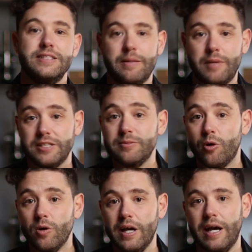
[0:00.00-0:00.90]
Some are
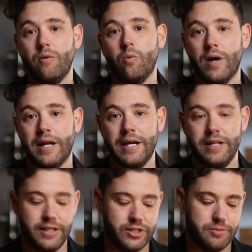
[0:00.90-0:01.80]
smaller at 1
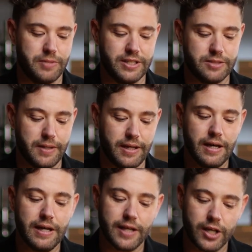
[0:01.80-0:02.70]
8 inch
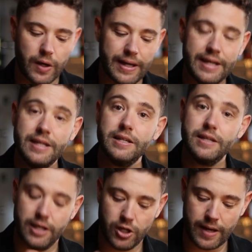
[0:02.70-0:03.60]
BSP. They go in,
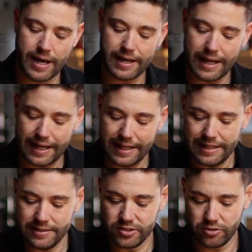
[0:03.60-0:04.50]
they go out, and
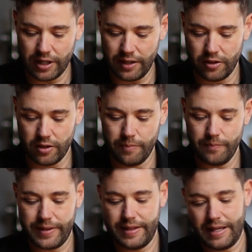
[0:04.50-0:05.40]
inside them,
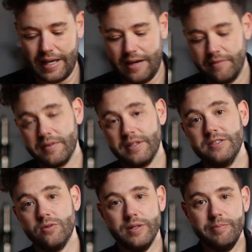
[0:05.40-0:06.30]
they have this little